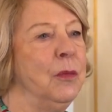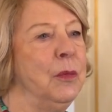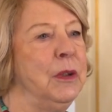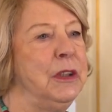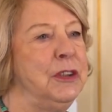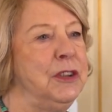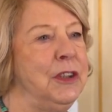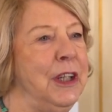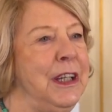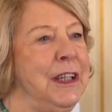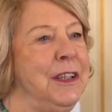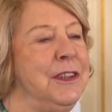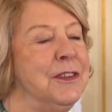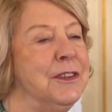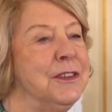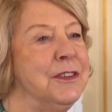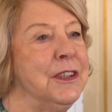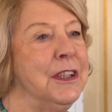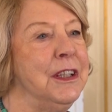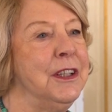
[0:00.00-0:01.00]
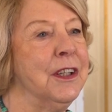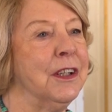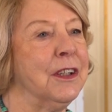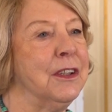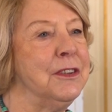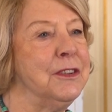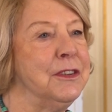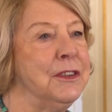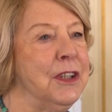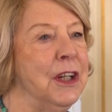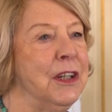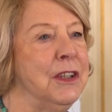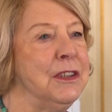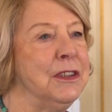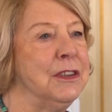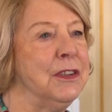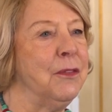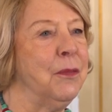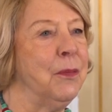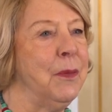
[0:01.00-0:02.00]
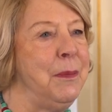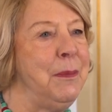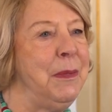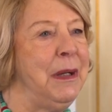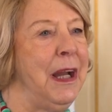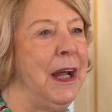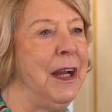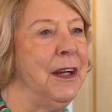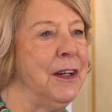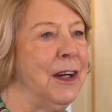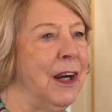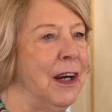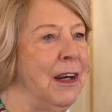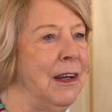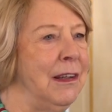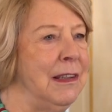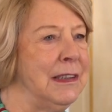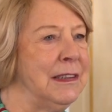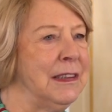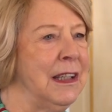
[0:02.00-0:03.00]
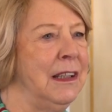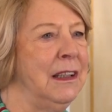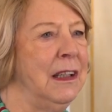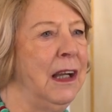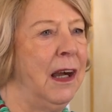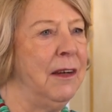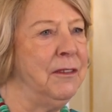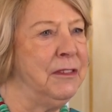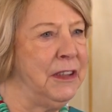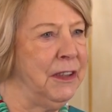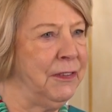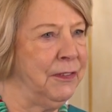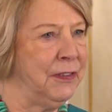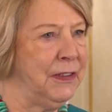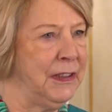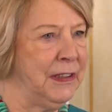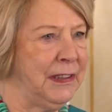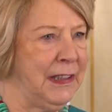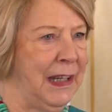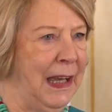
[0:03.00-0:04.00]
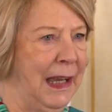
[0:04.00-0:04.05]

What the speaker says: with changes in the concerns of women and girls of different